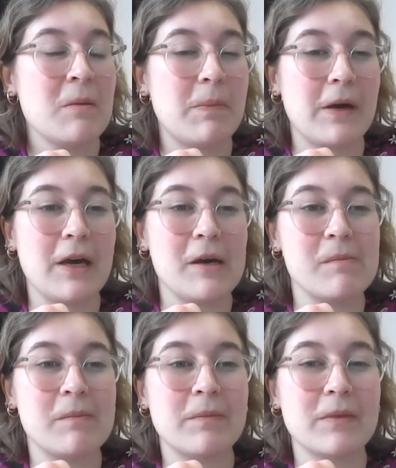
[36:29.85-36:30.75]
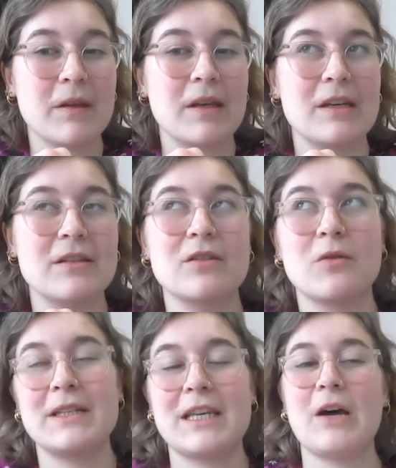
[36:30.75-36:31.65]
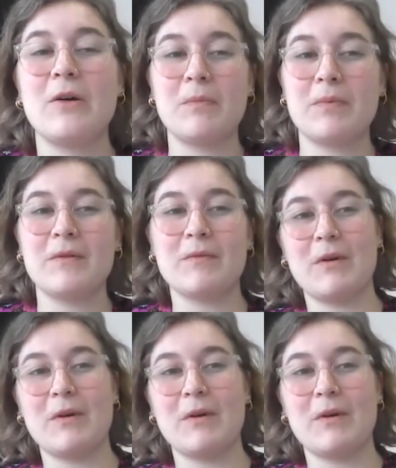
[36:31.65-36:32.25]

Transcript: but it doesn't always help